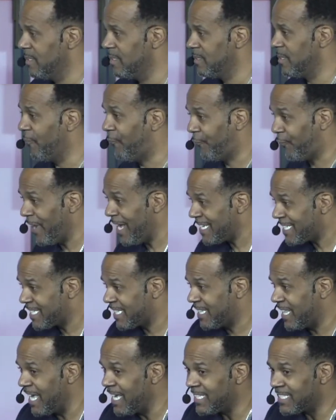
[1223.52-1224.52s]
The flesh
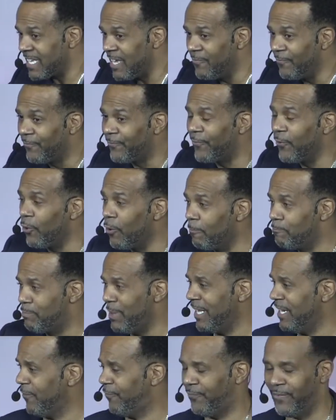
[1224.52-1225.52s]
thinks in full
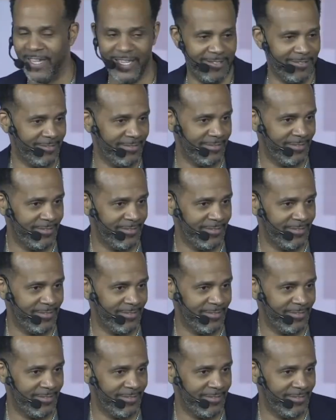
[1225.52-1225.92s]
benefit,